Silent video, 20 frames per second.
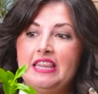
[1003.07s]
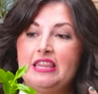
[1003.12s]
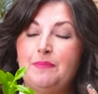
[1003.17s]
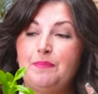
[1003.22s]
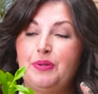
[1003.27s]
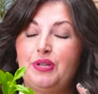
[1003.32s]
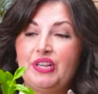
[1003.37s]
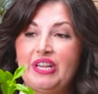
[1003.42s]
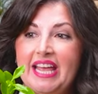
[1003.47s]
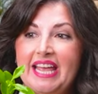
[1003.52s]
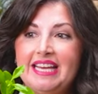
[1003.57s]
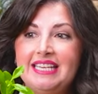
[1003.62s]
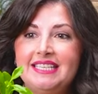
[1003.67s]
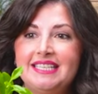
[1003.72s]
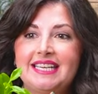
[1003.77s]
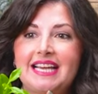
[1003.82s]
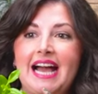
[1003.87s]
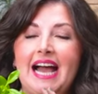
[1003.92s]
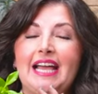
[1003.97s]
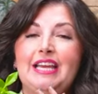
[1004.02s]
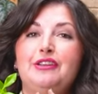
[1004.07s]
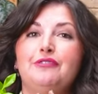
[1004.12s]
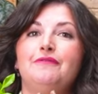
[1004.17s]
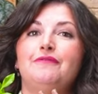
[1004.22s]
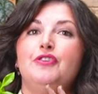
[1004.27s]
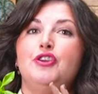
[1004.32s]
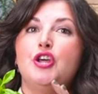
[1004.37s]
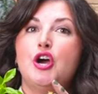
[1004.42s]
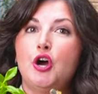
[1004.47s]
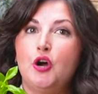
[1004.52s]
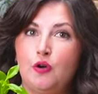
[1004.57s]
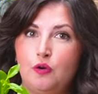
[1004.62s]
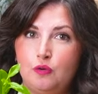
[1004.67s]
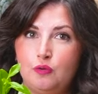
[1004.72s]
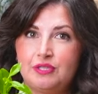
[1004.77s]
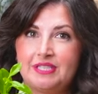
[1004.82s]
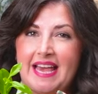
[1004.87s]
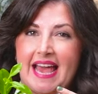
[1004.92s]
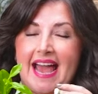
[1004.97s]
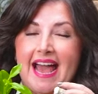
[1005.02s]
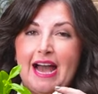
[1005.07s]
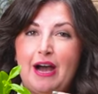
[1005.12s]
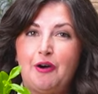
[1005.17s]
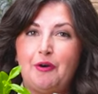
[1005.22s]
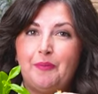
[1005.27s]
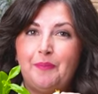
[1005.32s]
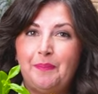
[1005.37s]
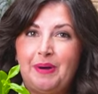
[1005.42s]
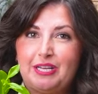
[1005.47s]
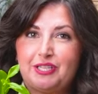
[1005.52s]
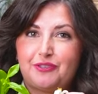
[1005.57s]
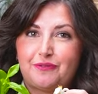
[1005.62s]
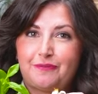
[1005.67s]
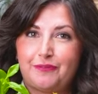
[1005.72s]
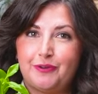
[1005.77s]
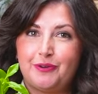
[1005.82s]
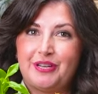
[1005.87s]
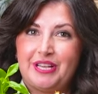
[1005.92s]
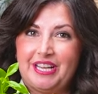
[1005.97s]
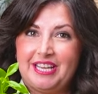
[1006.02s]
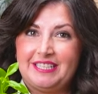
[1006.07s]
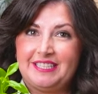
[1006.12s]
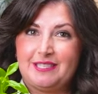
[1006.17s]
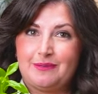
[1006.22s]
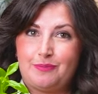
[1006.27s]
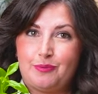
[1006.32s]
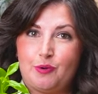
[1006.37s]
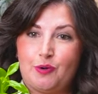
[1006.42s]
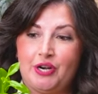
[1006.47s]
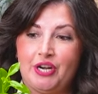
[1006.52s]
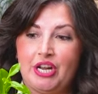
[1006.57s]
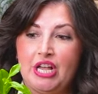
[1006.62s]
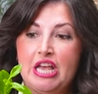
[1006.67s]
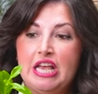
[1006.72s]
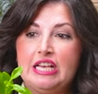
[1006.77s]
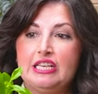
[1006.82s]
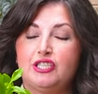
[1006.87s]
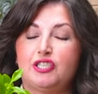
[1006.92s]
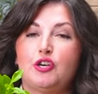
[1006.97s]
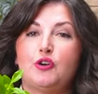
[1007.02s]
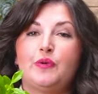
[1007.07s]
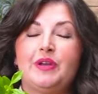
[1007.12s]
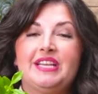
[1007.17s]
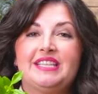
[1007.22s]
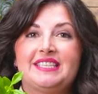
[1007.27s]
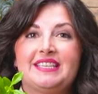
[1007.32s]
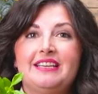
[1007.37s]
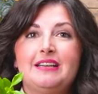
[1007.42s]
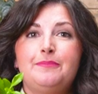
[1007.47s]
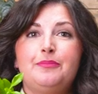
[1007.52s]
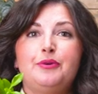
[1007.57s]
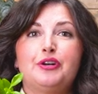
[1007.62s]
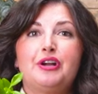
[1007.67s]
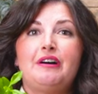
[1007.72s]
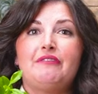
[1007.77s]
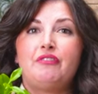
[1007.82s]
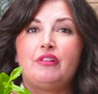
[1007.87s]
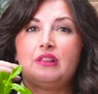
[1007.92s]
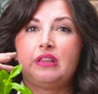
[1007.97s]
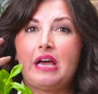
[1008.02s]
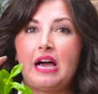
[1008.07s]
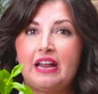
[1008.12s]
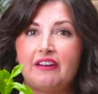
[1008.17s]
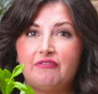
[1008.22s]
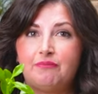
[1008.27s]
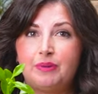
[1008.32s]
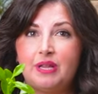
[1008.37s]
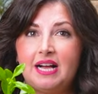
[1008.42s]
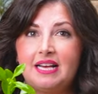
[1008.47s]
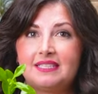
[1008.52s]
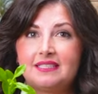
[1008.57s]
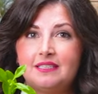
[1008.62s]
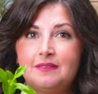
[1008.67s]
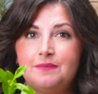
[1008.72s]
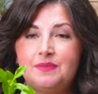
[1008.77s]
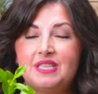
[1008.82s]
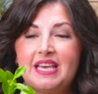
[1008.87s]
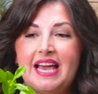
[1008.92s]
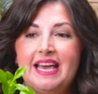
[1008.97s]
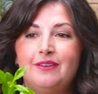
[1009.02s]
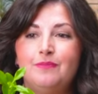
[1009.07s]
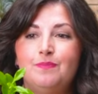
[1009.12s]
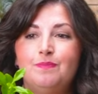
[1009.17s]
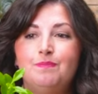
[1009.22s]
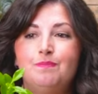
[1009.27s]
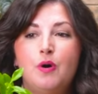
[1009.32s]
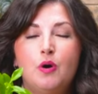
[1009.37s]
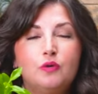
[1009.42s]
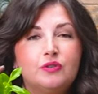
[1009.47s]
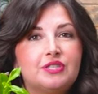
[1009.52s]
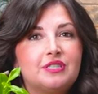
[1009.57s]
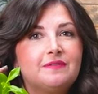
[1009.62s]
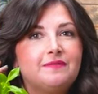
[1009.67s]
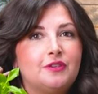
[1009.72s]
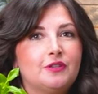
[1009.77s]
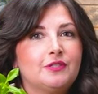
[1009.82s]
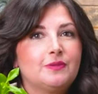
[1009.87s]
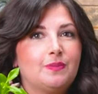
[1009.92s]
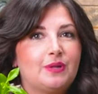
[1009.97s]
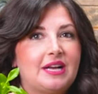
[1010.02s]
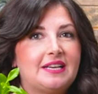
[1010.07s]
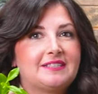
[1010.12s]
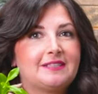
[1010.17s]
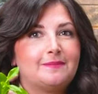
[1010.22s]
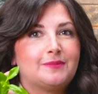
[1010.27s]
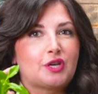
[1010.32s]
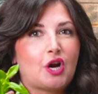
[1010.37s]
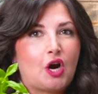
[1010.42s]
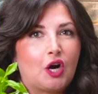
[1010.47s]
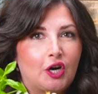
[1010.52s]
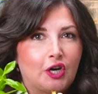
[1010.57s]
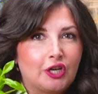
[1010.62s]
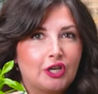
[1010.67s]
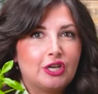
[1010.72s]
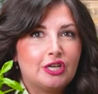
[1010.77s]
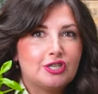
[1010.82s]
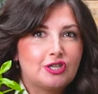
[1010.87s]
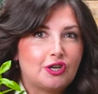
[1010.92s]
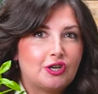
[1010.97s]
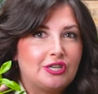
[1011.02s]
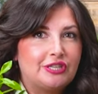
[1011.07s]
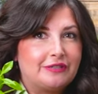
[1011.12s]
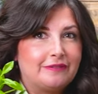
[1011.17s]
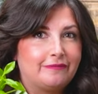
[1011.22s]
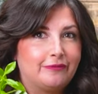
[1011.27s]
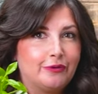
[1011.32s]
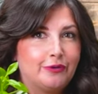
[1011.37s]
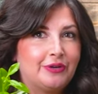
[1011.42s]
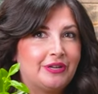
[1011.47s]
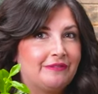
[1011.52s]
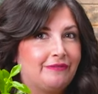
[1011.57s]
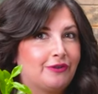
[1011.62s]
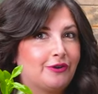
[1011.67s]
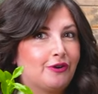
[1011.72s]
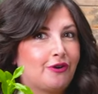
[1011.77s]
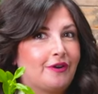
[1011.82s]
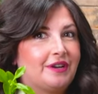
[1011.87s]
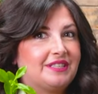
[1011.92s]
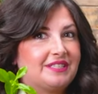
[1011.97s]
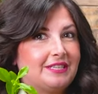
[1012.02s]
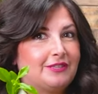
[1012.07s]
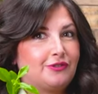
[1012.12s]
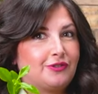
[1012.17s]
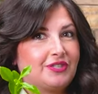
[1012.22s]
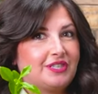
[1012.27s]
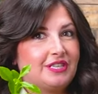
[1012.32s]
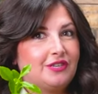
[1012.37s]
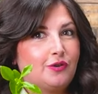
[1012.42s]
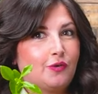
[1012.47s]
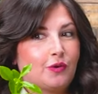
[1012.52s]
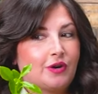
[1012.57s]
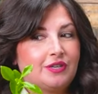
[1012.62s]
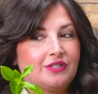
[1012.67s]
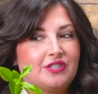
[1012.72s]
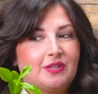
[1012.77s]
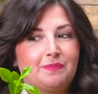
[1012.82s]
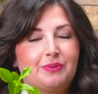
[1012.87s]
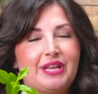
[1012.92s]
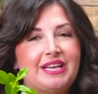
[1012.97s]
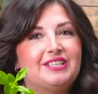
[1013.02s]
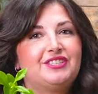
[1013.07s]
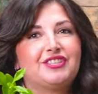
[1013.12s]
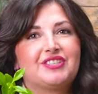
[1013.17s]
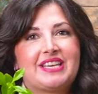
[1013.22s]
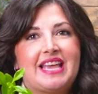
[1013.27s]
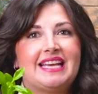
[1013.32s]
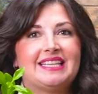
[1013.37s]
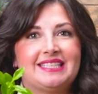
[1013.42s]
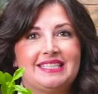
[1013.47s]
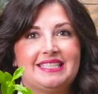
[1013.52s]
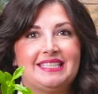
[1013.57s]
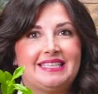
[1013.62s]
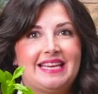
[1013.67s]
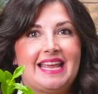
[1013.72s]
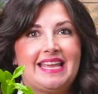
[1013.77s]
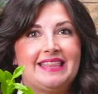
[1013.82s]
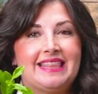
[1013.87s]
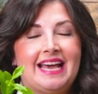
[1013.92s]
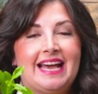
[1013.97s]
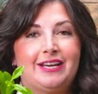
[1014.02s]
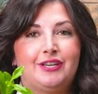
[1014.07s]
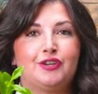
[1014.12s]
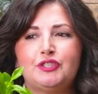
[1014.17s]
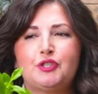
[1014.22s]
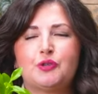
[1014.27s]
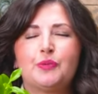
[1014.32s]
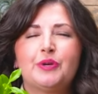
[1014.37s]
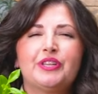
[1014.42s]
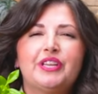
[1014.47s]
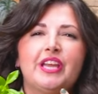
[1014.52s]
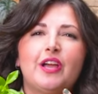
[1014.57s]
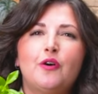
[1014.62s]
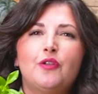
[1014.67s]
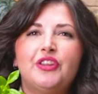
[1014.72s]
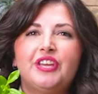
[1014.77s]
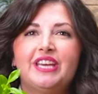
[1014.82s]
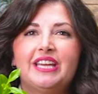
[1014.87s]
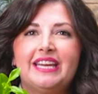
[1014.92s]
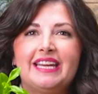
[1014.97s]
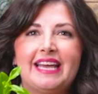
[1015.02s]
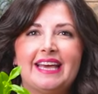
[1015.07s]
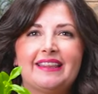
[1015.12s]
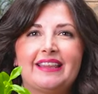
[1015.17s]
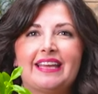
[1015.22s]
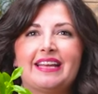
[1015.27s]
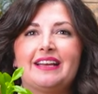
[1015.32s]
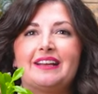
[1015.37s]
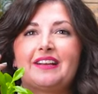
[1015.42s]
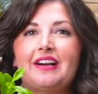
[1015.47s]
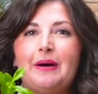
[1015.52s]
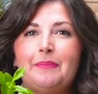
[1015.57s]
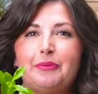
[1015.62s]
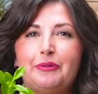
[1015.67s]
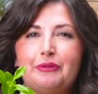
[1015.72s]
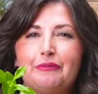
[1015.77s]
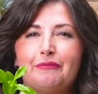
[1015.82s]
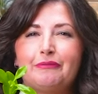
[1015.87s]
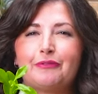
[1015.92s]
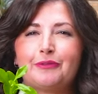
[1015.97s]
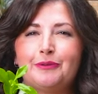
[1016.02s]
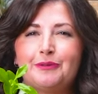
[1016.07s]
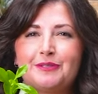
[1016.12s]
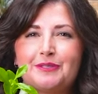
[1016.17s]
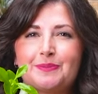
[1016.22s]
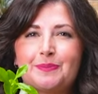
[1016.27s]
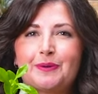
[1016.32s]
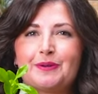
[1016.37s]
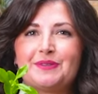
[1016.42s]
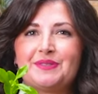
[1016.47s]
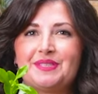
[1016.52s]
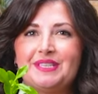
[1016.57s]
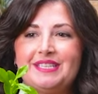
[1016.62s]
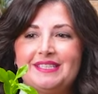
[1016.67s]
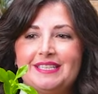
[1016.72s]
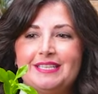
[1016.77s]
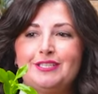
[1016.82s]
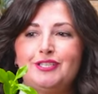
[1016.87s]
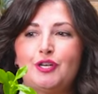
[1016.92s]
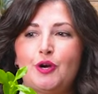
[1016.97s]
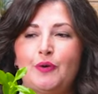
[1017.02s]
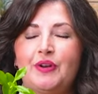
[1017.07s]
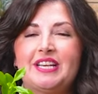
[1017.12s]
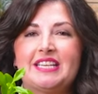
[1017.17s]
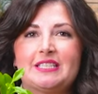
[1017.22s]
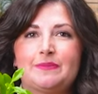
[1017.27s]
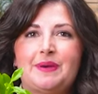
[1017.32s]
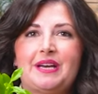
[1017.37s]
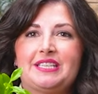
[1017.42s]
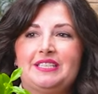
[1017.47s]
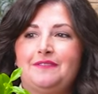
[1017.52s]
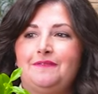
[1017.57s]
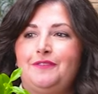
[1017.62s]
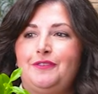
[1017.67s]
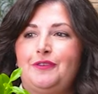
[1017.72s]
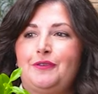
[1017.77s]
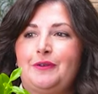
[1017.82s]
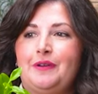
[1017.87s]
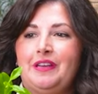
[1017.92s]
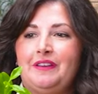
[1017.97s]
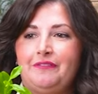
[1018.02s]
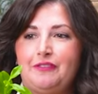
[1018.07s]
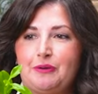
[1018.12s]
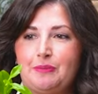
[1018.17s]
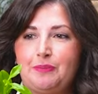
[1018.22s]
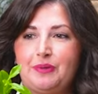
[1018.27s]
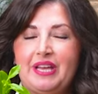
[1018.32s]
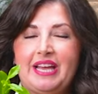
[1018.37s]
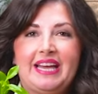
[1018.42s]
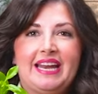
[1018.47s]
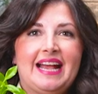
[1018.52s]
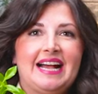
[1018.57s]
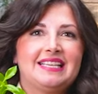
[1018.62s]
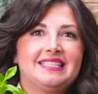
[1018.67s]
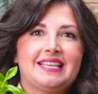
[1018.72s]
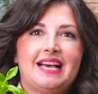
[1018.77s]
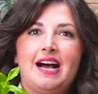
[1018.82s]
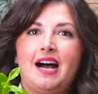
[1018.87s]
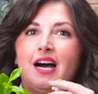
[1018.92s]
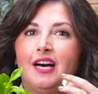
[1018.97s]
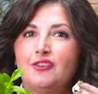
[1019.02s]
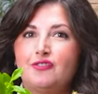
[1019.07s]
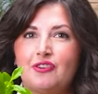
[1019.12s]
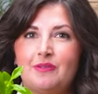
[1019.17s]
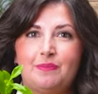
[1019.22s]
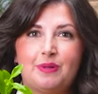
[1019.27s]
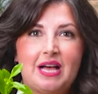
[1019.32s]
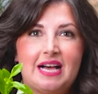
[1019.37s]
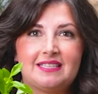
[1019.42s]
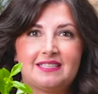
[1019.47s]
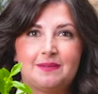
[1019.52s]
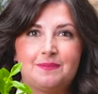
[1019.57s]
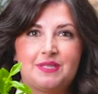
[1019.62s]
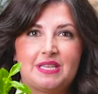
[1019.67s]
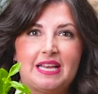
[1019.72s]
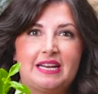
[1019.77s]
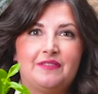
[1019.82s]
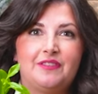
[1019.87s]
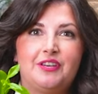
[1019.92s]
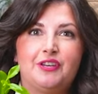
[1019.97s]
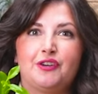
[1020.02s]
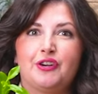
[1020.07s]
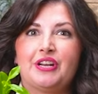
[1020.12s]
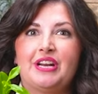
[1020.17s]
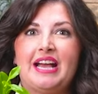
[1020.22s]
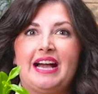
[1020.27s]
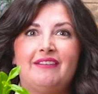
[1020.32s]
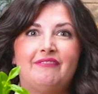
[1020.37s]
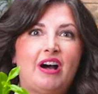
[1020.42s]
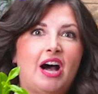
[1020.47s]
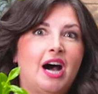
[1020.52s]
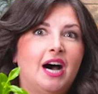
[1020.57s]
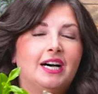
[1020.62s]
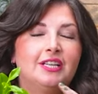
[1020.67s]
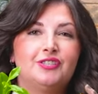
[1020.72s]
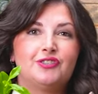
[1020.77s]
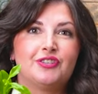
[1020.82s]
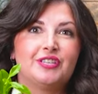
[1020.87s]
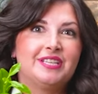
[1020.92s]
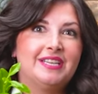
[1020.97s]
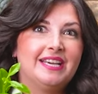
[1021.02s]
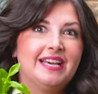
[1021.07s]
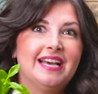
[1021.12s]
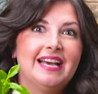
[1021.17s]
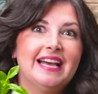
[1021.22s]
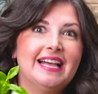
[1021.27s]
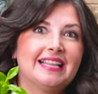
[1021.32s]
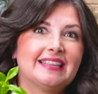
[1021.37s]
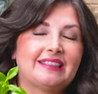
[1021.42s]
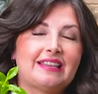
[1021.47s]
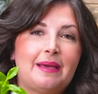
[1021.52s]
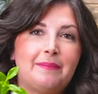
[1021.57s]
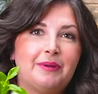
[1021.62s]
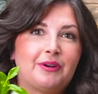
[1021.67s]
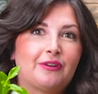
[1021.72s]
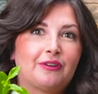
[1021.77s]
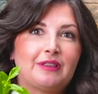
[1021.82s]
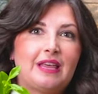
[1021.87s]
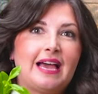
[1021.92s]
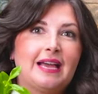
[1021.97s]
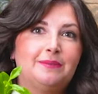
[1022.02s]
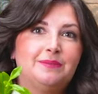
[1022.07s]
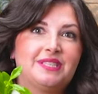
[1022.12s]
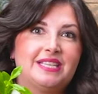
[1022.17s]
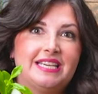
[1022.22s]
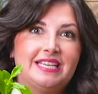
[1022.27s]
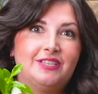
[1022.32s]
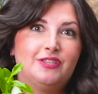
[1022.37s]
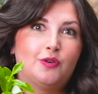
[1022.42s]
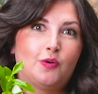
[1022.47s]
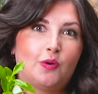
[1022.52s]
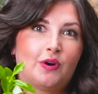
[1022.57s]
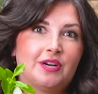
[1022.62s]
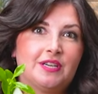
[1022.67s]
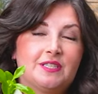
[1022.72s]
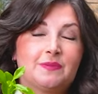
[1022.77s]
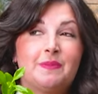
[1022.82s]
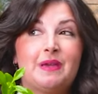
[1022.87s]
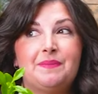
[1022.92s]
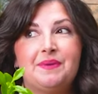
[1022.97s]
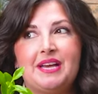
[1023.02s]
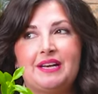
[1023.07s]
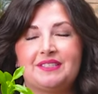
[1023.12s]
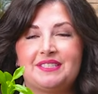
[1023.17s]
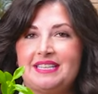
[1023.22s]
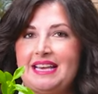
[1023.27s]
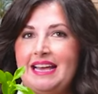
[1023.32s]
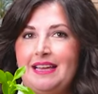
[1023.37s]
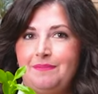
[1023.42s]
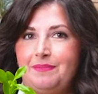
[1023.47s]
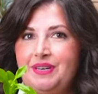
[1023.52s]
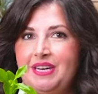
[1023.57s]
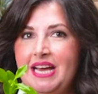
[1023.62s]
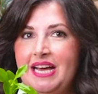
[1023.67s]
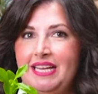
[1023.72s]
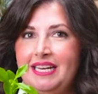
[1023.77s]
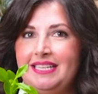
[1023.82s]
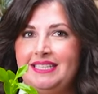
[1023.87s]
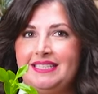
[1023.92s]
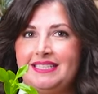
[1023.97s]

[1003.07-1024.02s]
the plant kind of knows how much fruit it can support. So it's going to put off a lot of blossoms, and most of those blossoms aren't going to turn into fruit if you're growing citrus indoors. The plant just can't sustain that. You're really really only going to get like a couple of fruits per season. Don't expect if your if your plant has a 100 blossoms on it that you're going to have a 100 lemon or limes indoors. Maybe outside but not